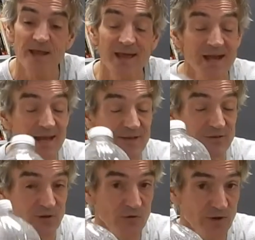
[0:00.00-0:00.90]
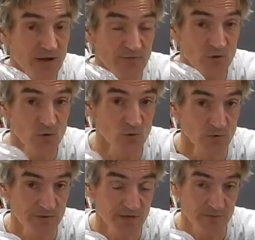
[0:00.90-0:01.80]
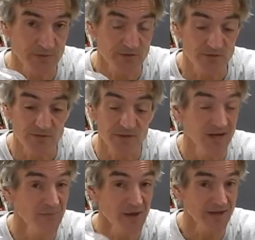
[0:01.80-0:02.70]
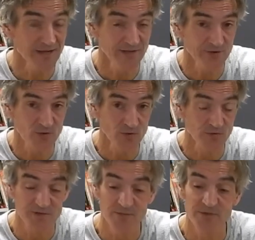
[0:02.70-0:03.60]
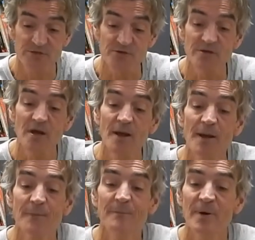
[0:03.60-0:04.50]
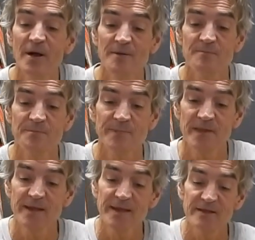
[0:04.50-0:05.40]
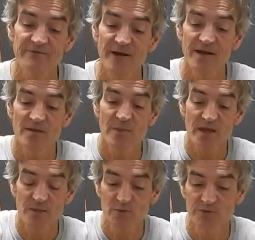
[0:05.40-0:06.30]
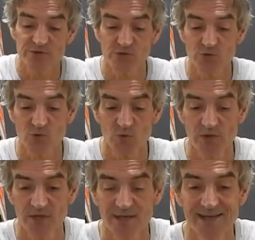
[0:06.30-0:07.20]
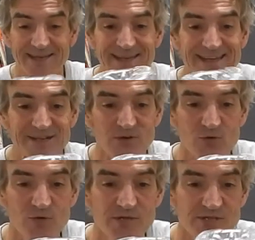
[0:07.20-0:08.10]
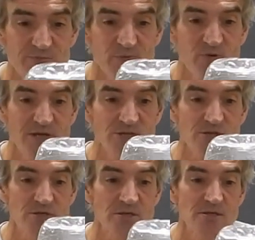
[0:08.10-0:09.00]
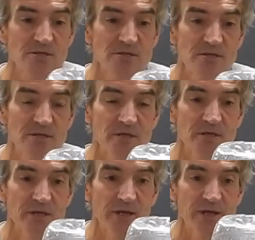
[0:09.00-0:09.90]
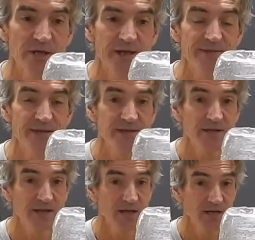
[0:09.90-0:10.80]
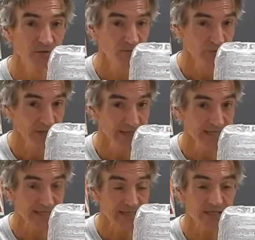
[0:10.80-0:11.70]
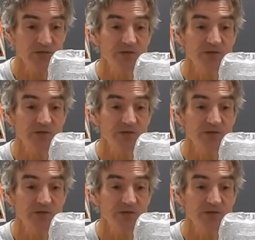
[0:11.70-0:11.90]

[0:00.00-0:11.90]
and I don't have a cooler temperature. And I'm not going to get the cooler temperature. But if I am able to increase the pressure, and then I'll release it so